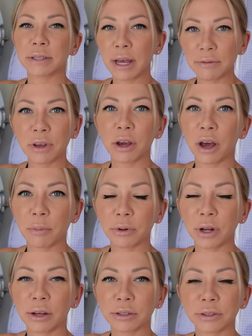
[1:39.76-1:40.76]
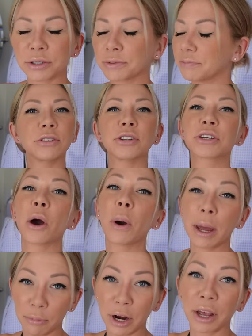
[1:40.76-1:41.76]
to save you a couple dollars, just go
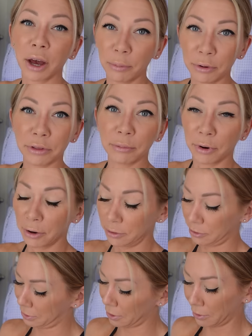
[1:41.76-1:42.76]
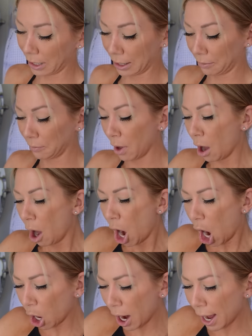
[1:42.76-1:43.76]
ahead and break up with them, girl. Just go ahead.
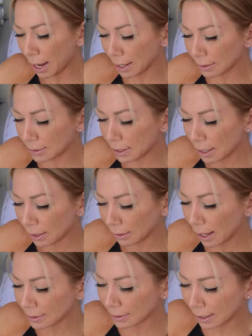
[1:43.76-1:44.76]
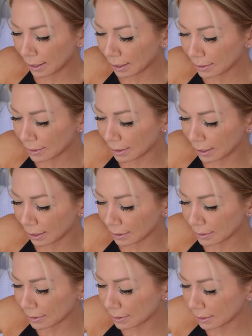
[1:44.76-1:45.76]
All right, let's get into
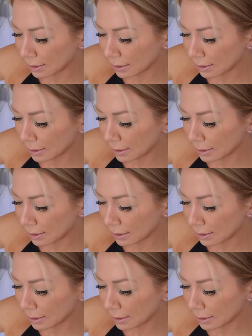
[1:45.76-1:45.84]
this.